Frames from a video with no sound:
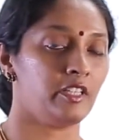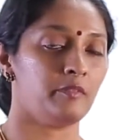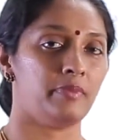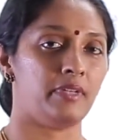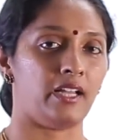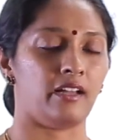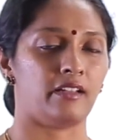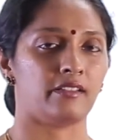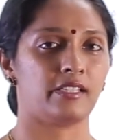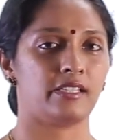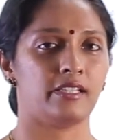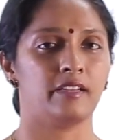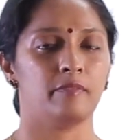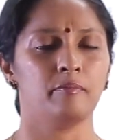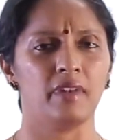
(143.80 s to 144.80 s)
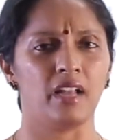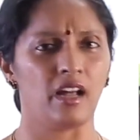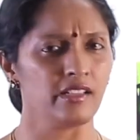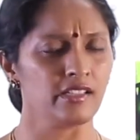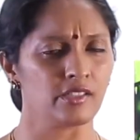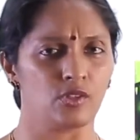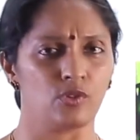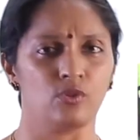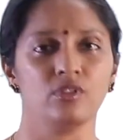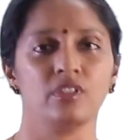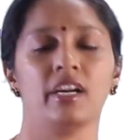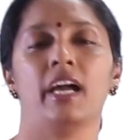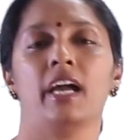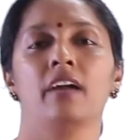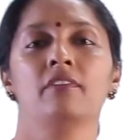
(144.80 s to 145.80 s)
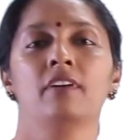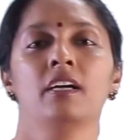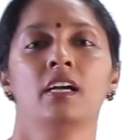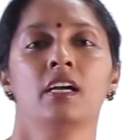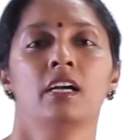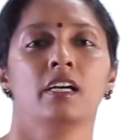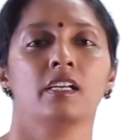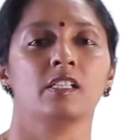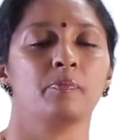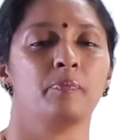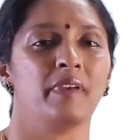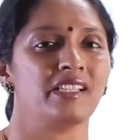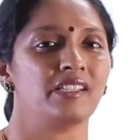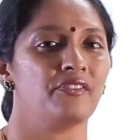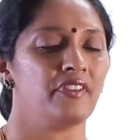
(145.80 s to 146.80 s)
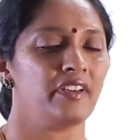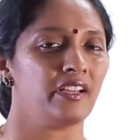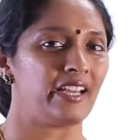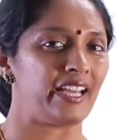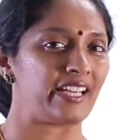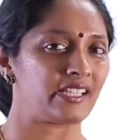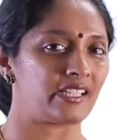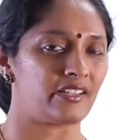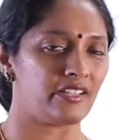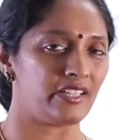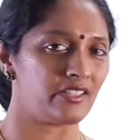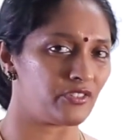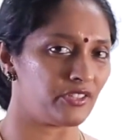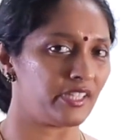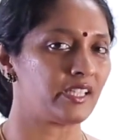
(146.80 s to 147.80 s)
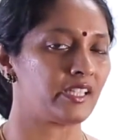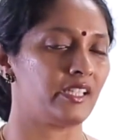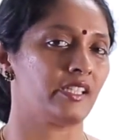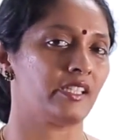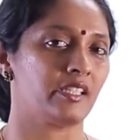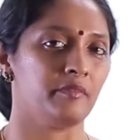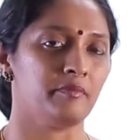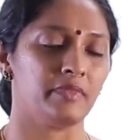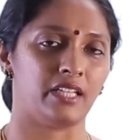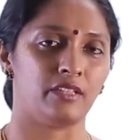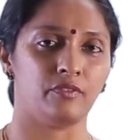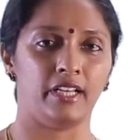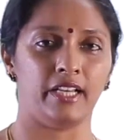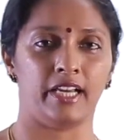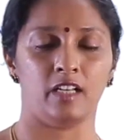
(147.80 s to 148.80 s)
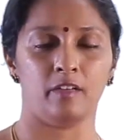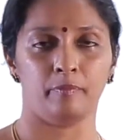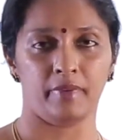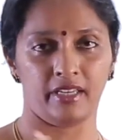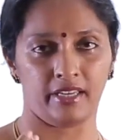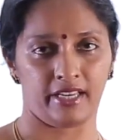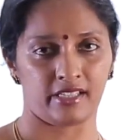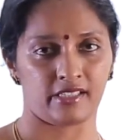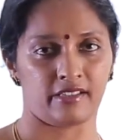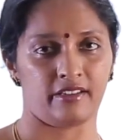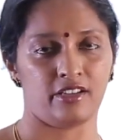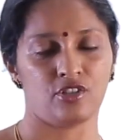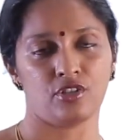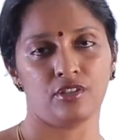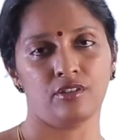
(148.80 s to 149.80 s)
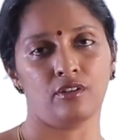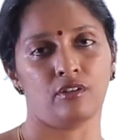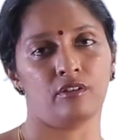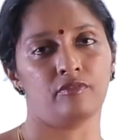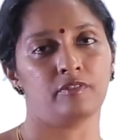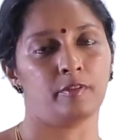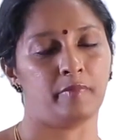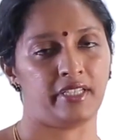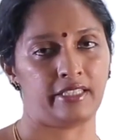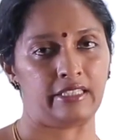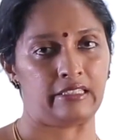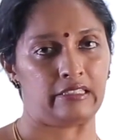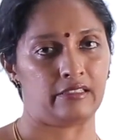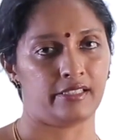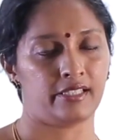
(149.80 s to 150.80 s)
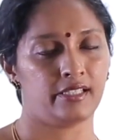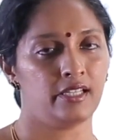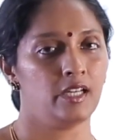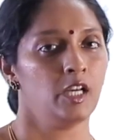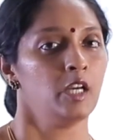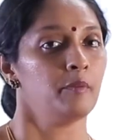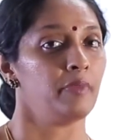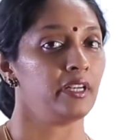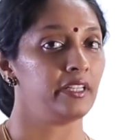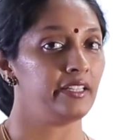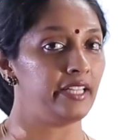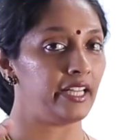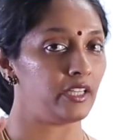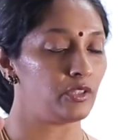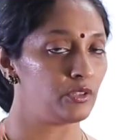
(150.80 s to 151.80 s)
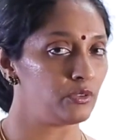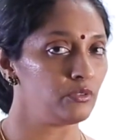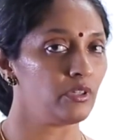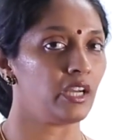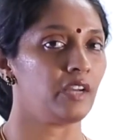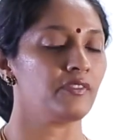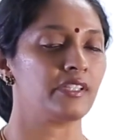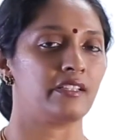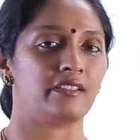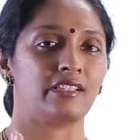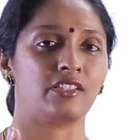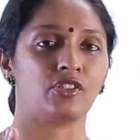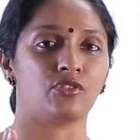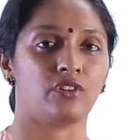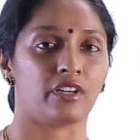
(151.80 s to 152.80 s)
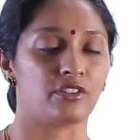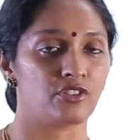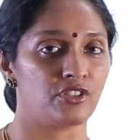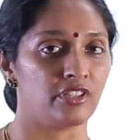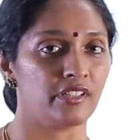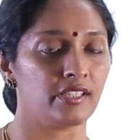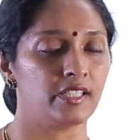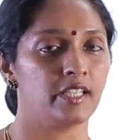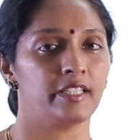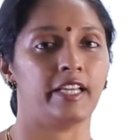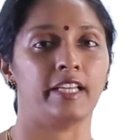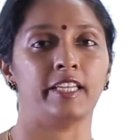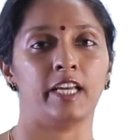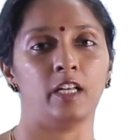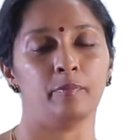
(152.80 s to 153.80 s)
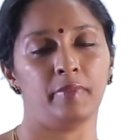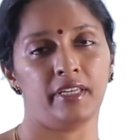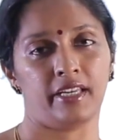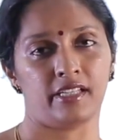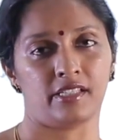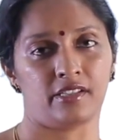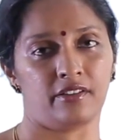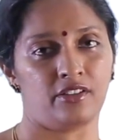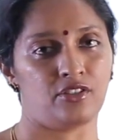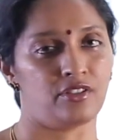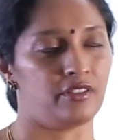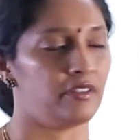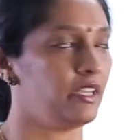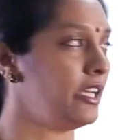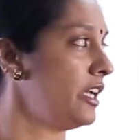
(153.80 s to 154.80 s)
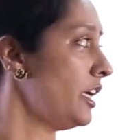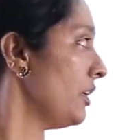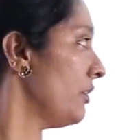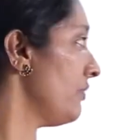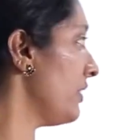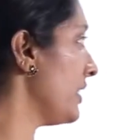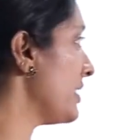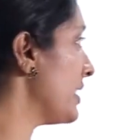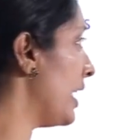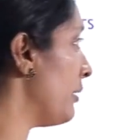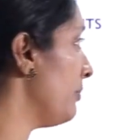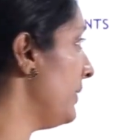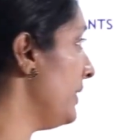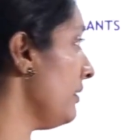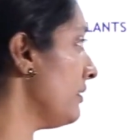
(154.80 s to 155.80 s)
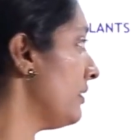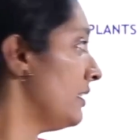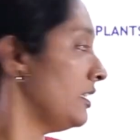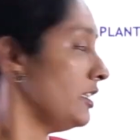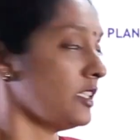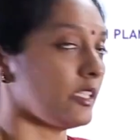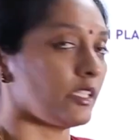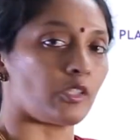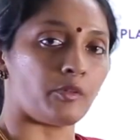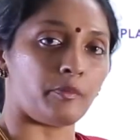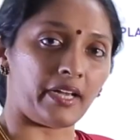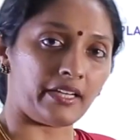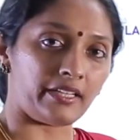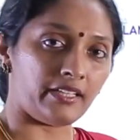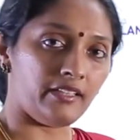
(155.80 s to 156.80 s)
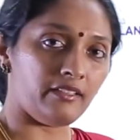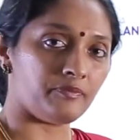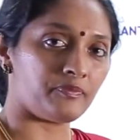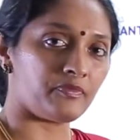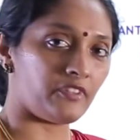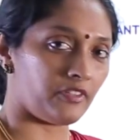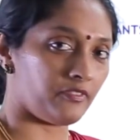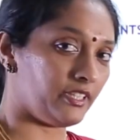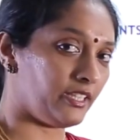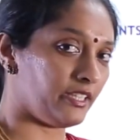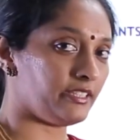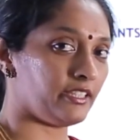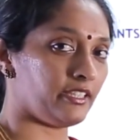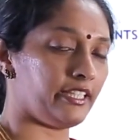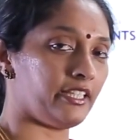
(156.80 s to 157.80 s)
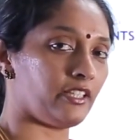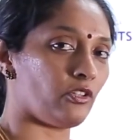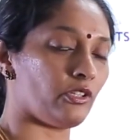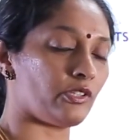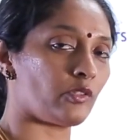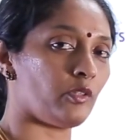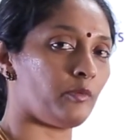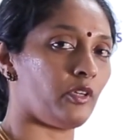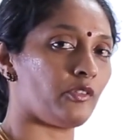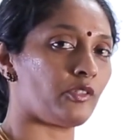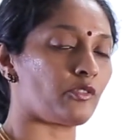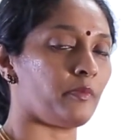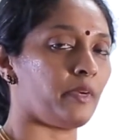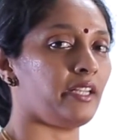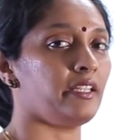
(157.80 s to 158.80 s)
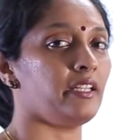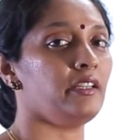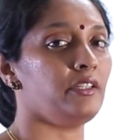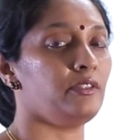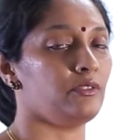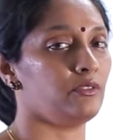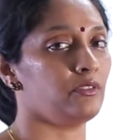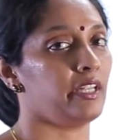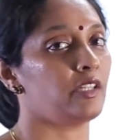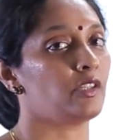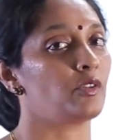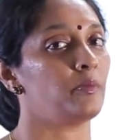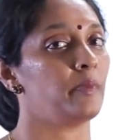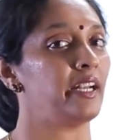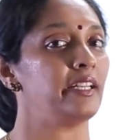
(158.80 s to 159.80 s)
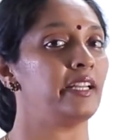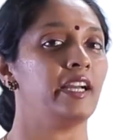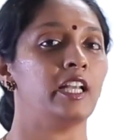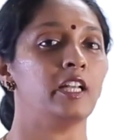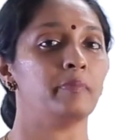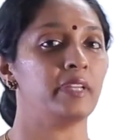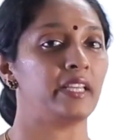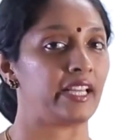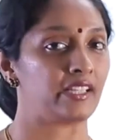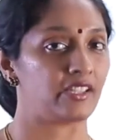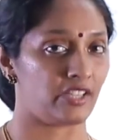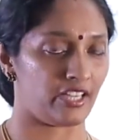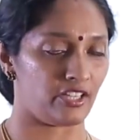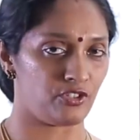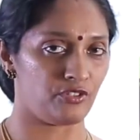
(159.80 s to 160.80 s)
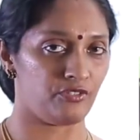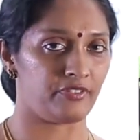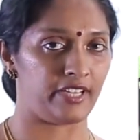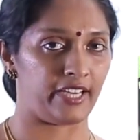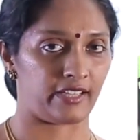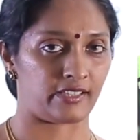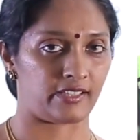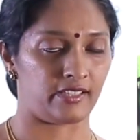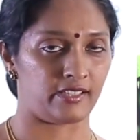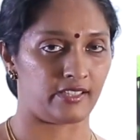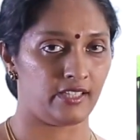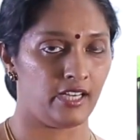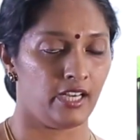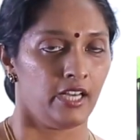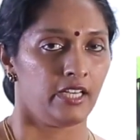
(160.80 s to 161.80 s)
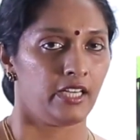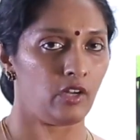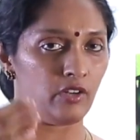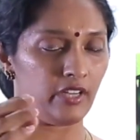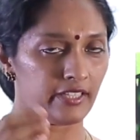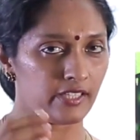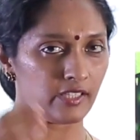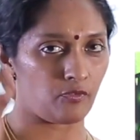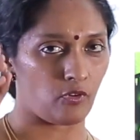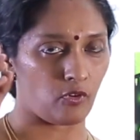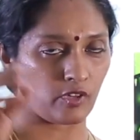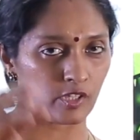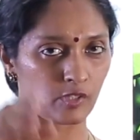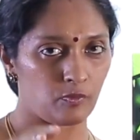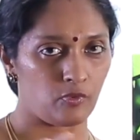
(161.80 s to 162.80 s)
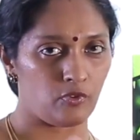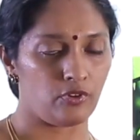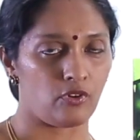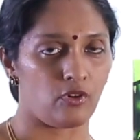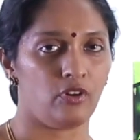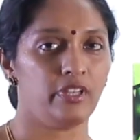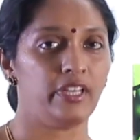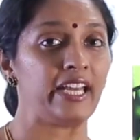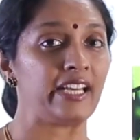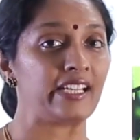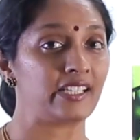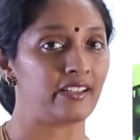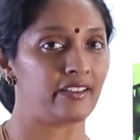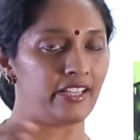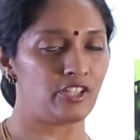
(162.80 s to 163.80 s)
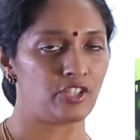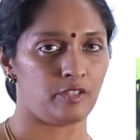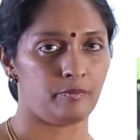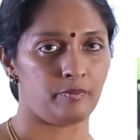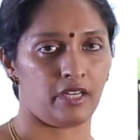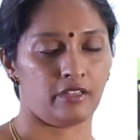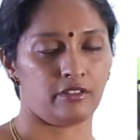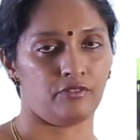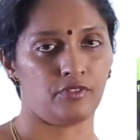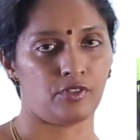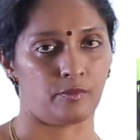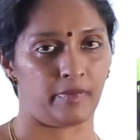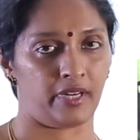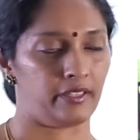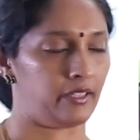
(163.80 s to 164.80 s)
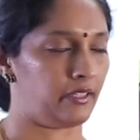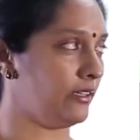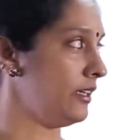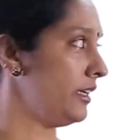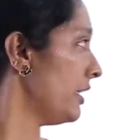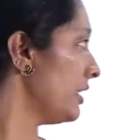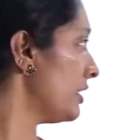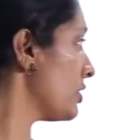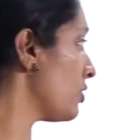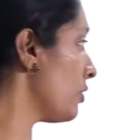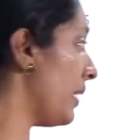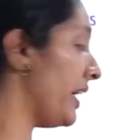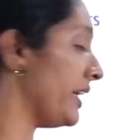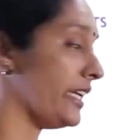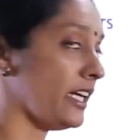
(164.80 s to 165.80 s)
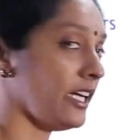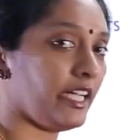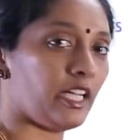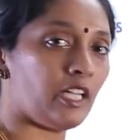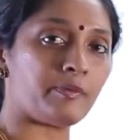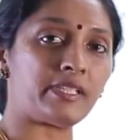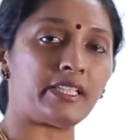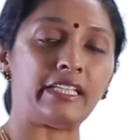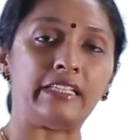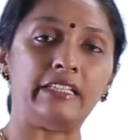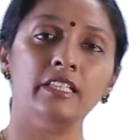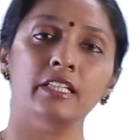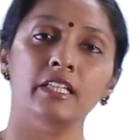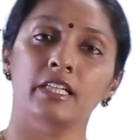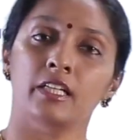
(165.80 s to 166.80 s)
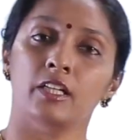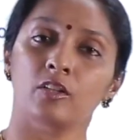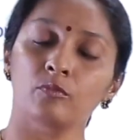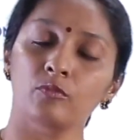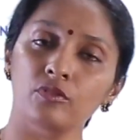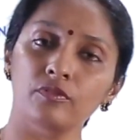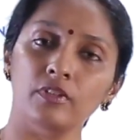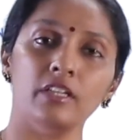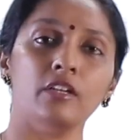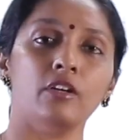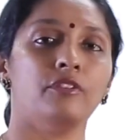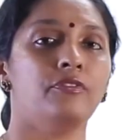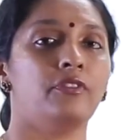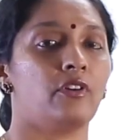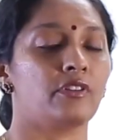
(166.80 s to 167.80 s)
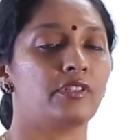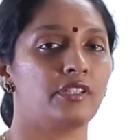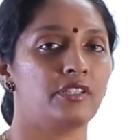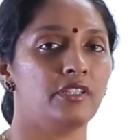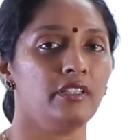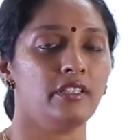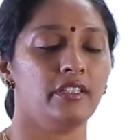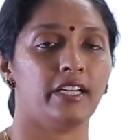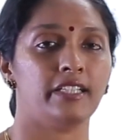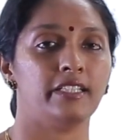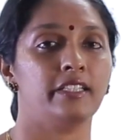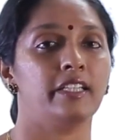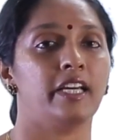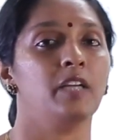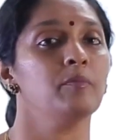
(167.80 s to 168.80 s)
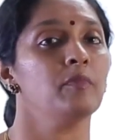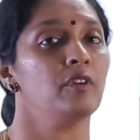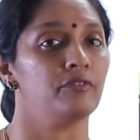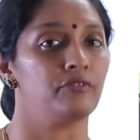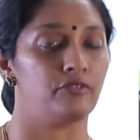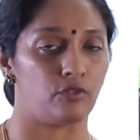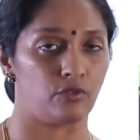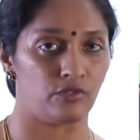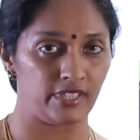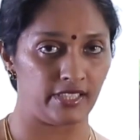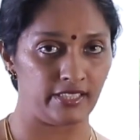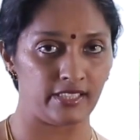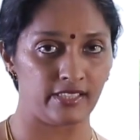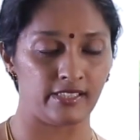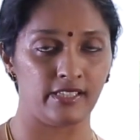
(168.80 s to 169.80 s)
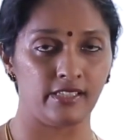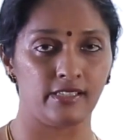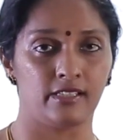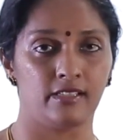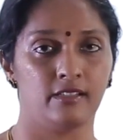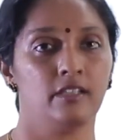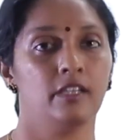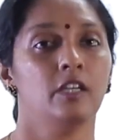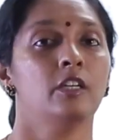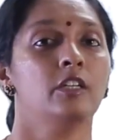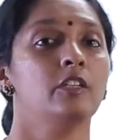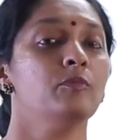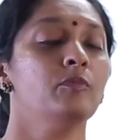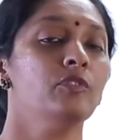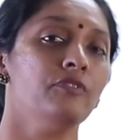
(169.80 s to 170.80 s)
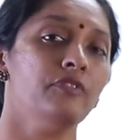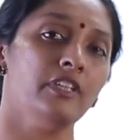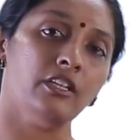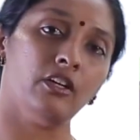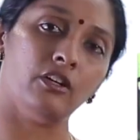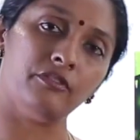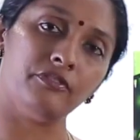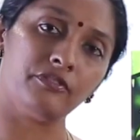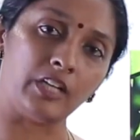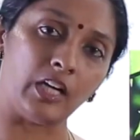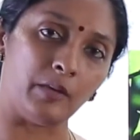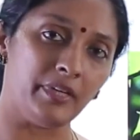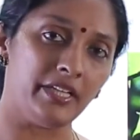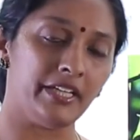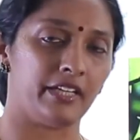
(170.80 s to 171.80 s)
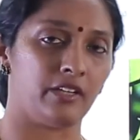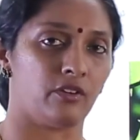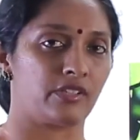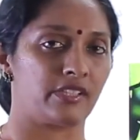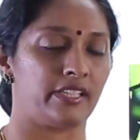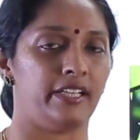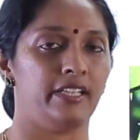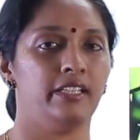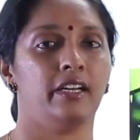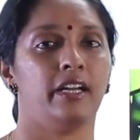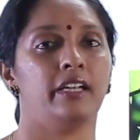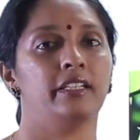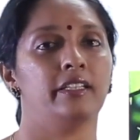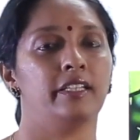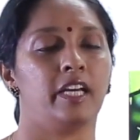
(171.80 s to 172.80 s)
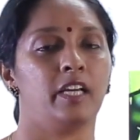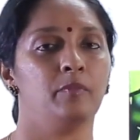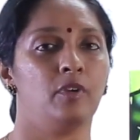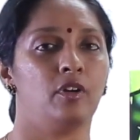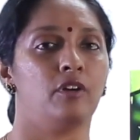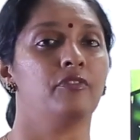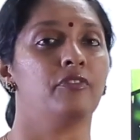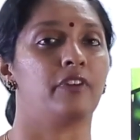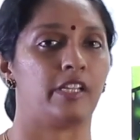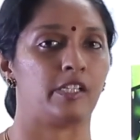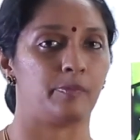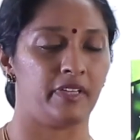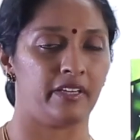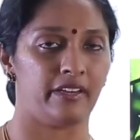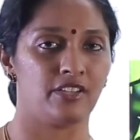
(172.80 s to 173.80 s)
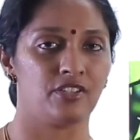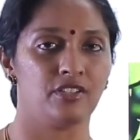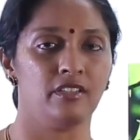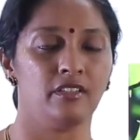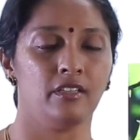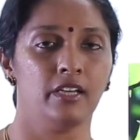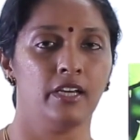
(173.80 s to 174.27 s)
in plants, plants don't have a specific excretory system that will help in excretion of the materials. But they do have certain structures that help in excretion. For example, stomata. We have learned earlier also about stomata. You know that stomata help in exchange of gases. Now let us focus more on excretion part of stomata. Stomata helps in removal of oxygen at the time of photosynthesis, removal of carbon dioxide at the time of respiration,